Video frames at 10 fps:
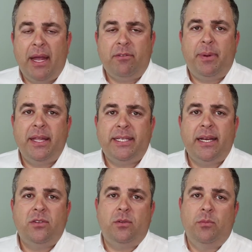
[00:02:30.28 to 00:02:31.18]
may have to pay the
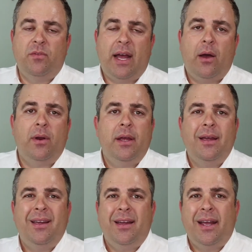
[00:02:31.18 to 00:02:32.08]
tenants to move out.
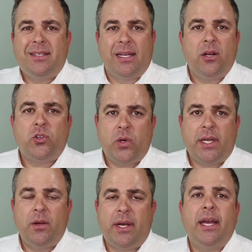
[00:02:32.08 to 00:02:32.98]
It's a little
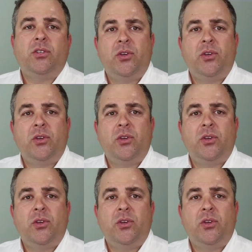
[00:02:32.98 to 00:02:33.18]
tricky, okay?